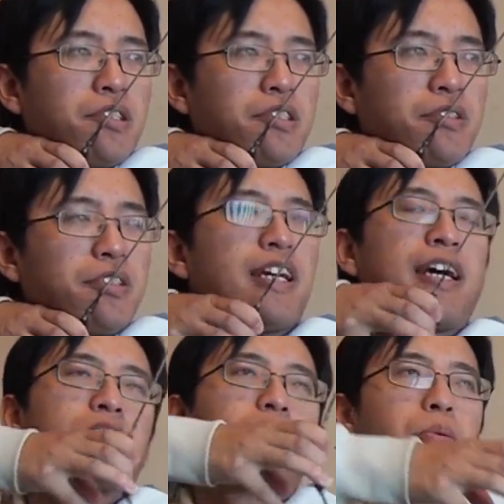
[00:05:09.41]
So this
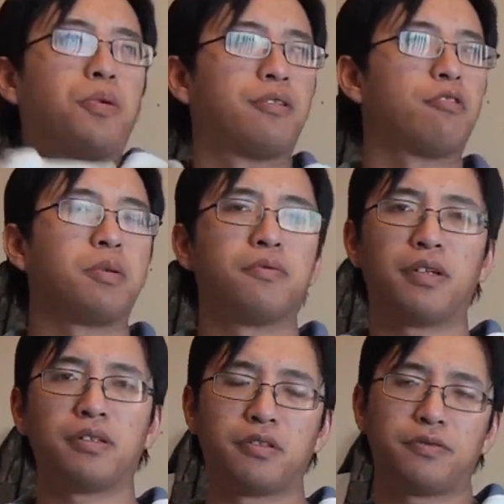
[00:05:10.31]
anchor point will be
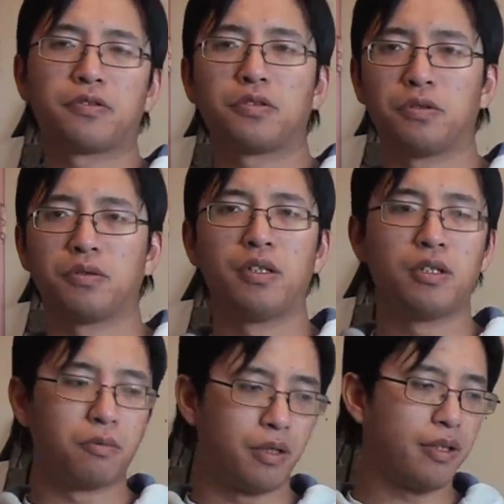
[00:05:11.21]
very difficult
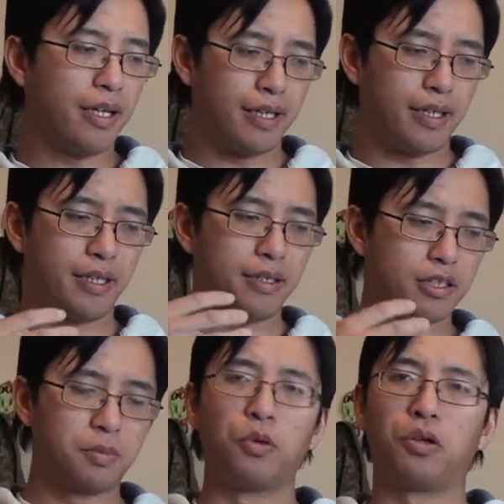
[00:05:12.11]
with a
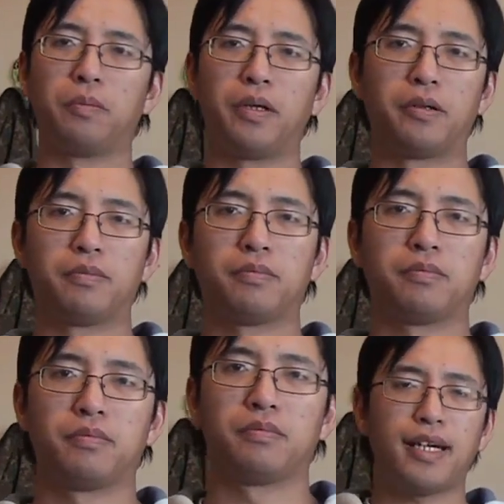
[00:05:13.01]
smaller bow.
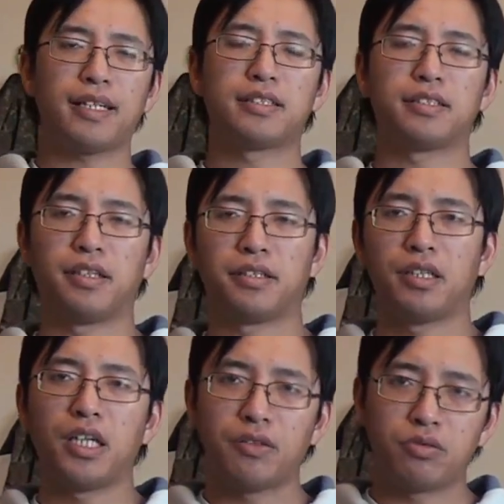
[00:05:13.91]
That said,
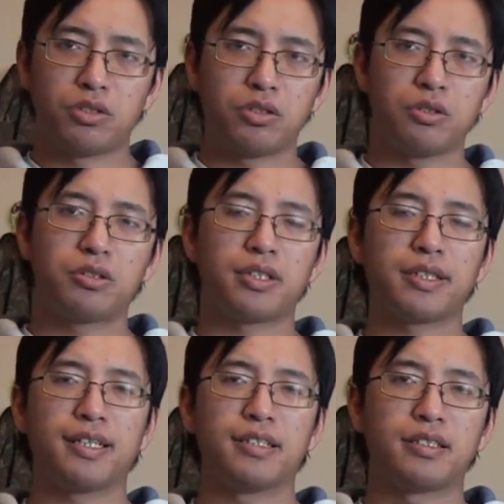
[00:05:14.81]
if you're
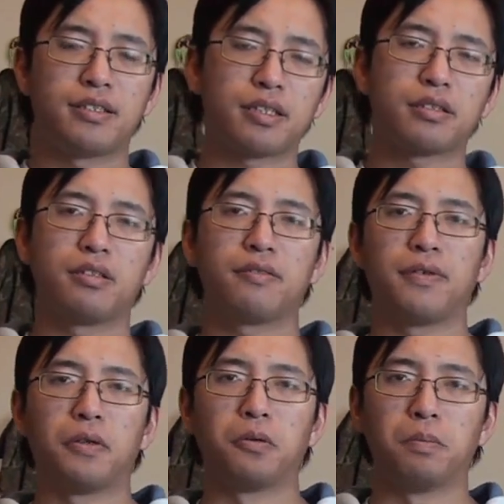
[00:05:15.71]
shooting instinctive
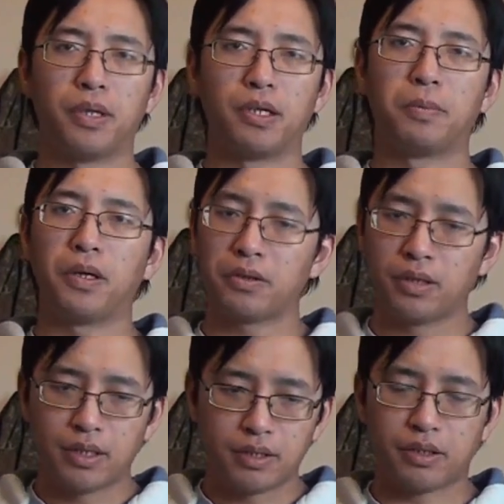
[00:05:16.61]
or bare
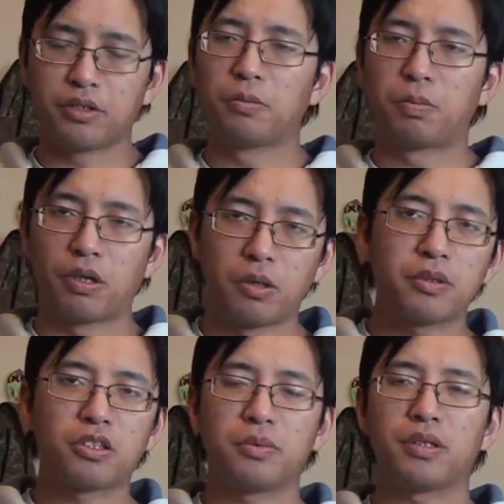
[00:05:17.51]
bow, then you're
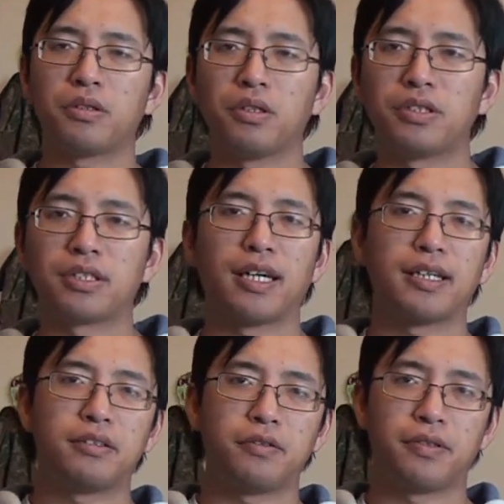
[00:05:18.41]
probably going to be using
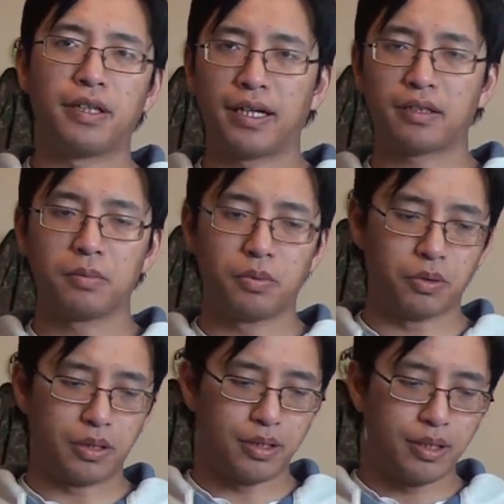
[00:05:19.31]
a different anchor
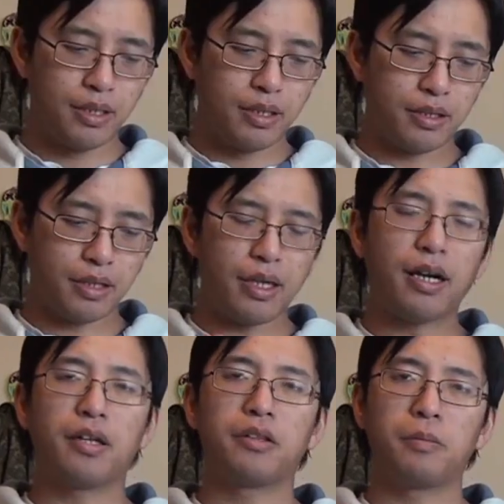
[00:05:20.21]
point. The
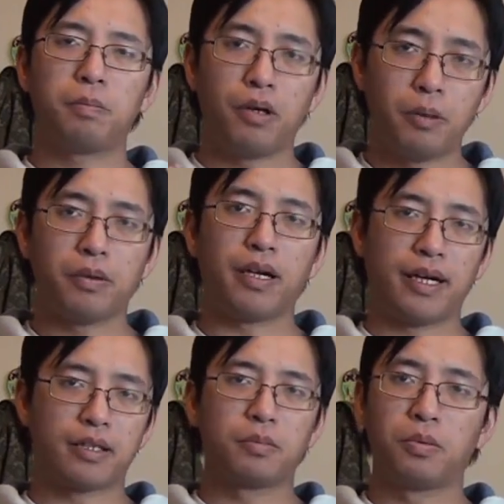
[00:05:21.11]
other popular
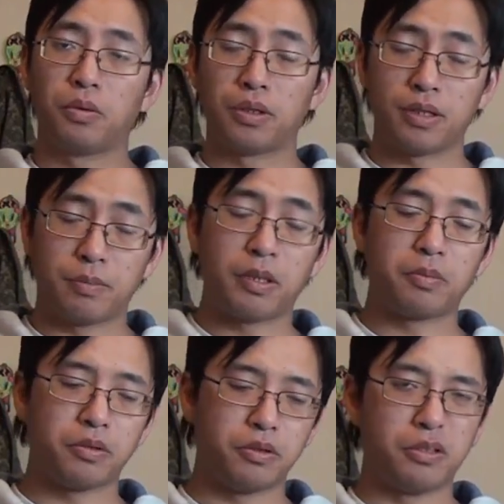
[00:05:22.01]
anchor point that
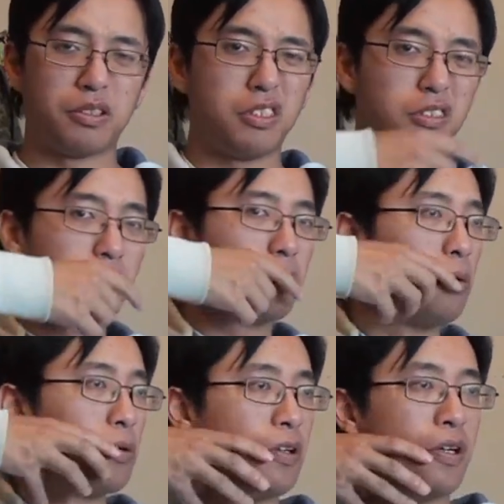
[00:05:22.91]
people use is the
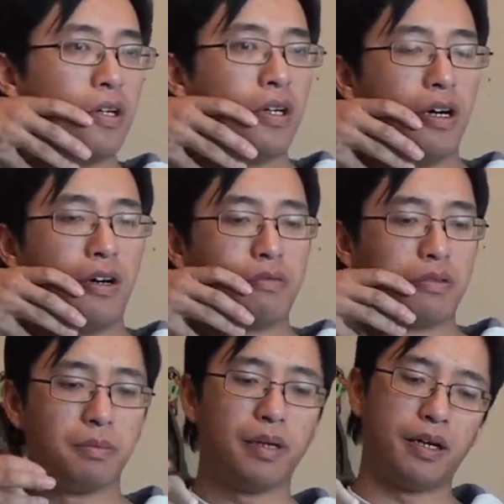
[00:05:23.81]
corner of
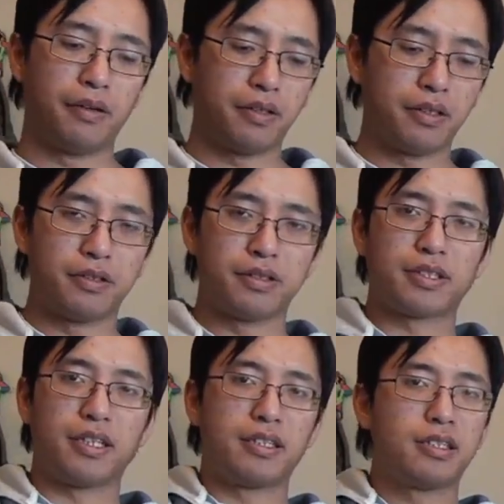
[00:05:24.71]
the mouth. And in this
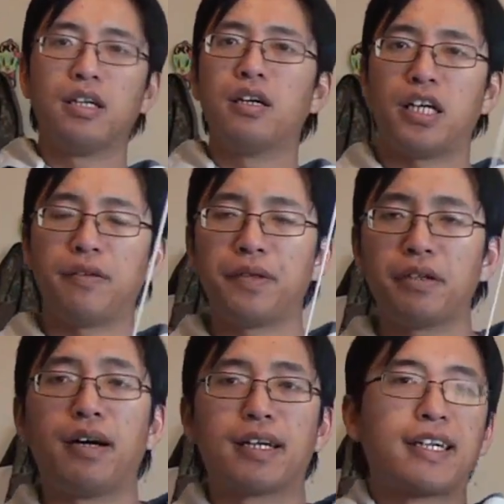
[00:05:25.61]
case, even
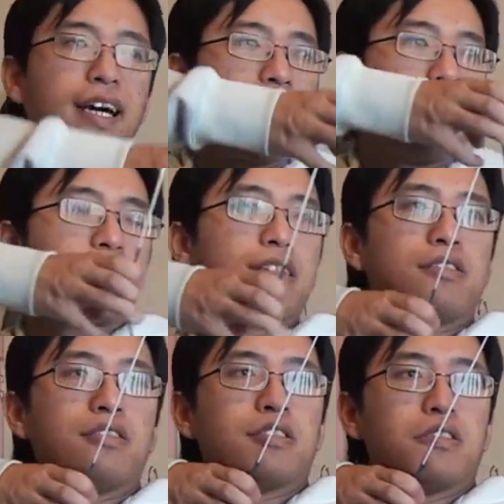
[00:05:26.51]
though I can
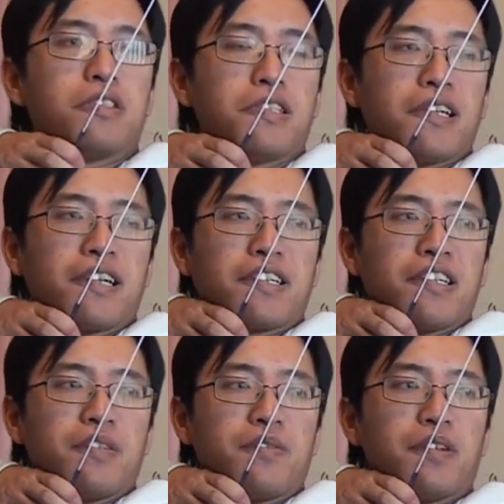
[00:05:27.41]
use the chin
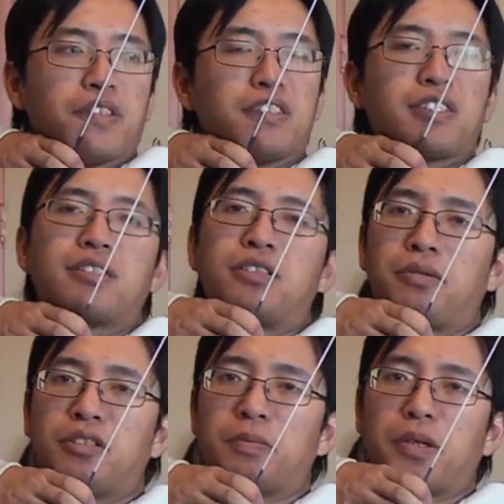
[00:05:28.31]
anchor for the
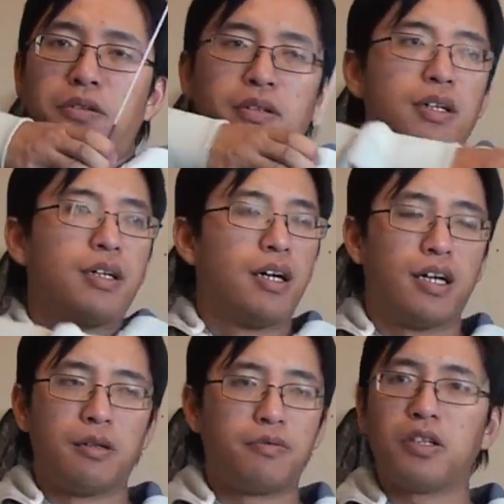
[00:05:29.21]
62-inch bow,
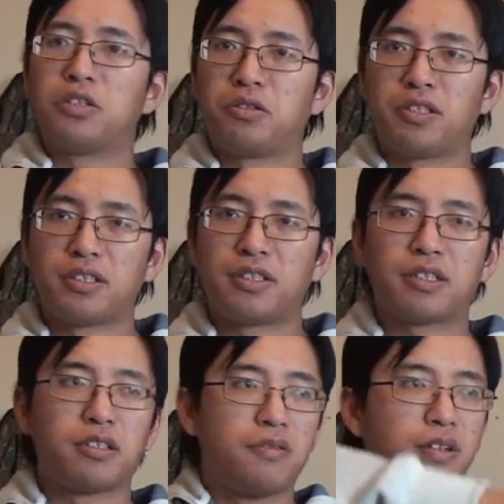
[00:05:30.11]
if I shoot
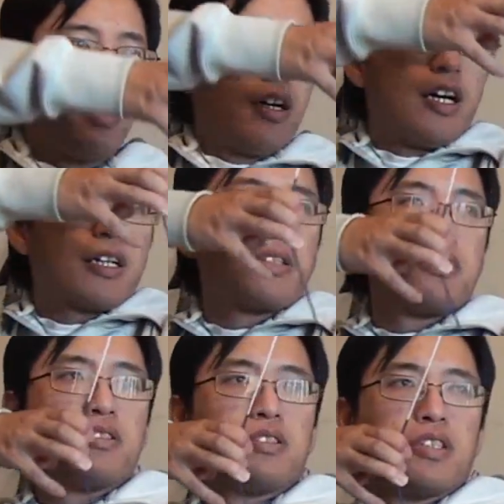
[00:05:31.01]
instinctive, I can
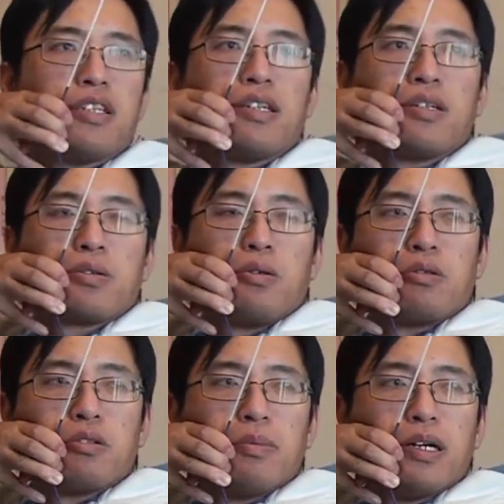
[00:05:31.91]
use the
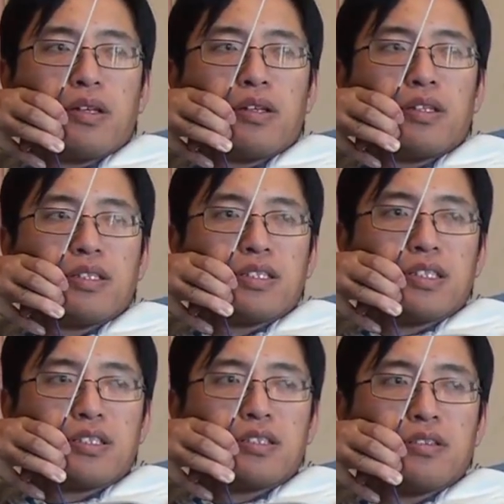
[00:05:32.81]
corner of the mouth
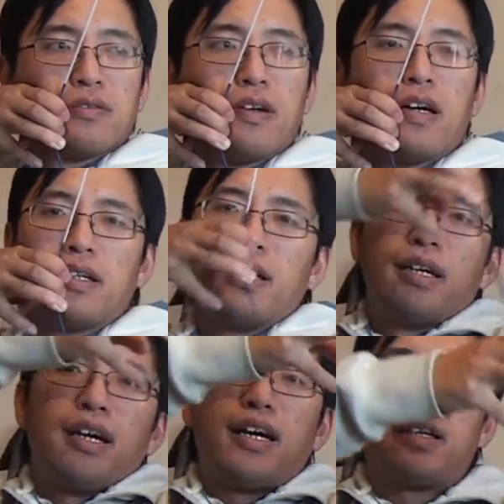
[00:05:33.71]
just fine.
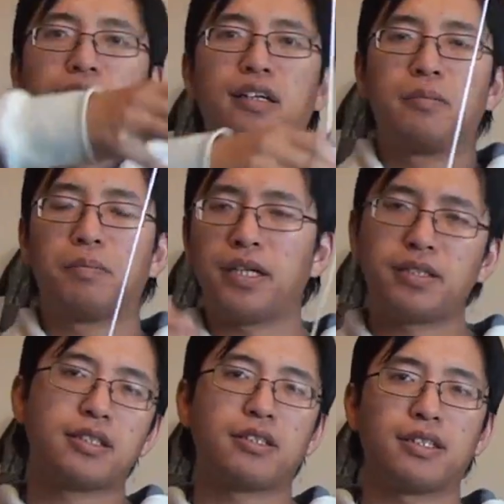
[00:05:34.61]
And
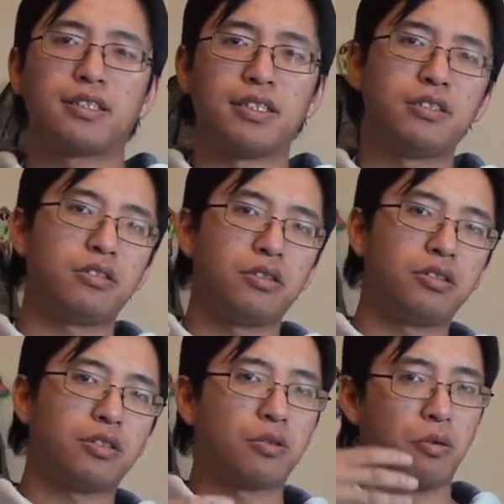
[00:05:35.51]
basically, since you're
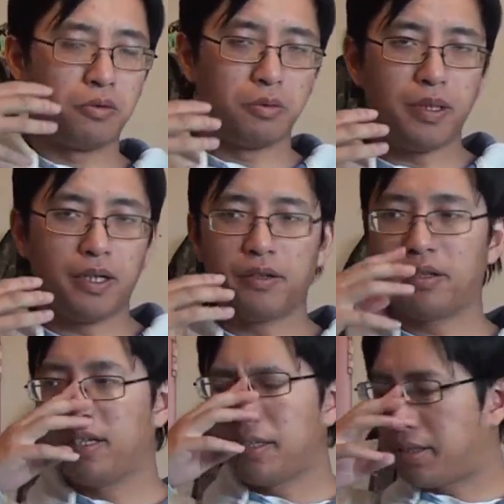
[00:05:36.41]
using the corner of the
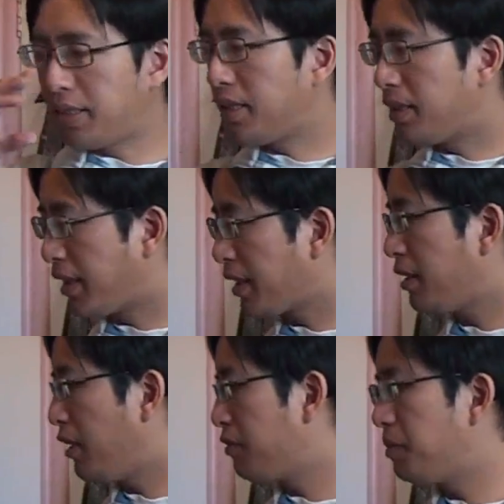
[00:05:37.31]
mouth, the
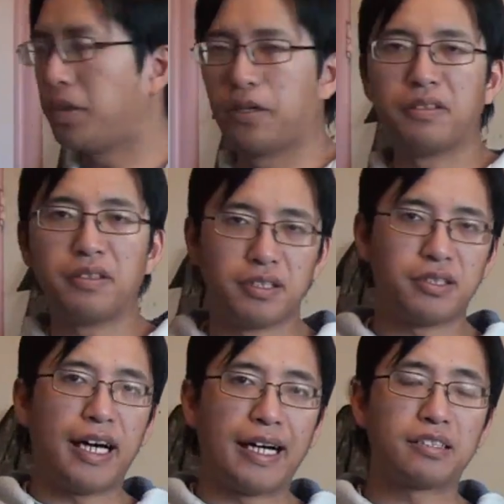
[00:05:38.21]
length of the bow
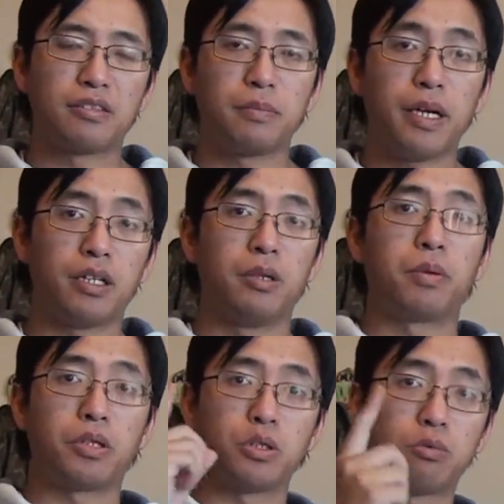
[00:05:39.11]
doesn't actually matter
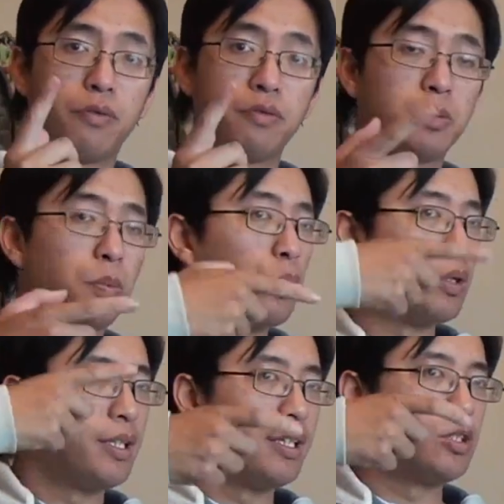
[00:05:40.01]
because your reference
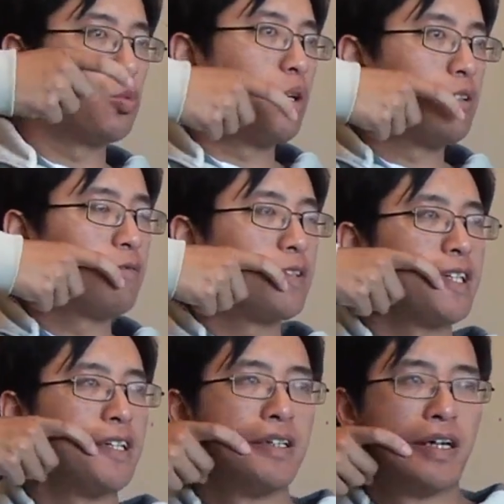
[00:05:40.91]
point is one
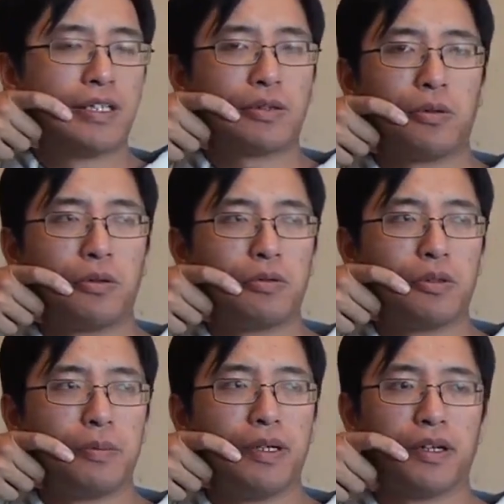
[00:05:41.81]
finger at the corner of
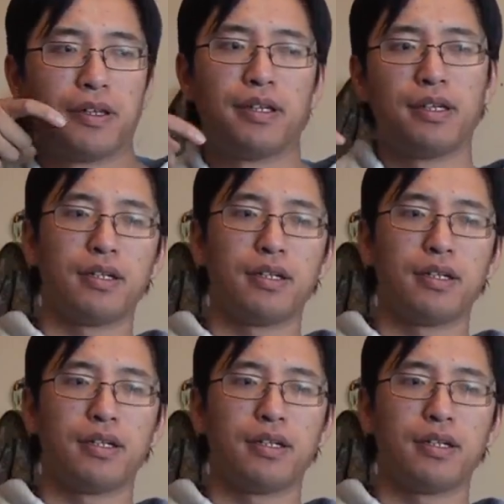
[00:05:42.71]
your mouth.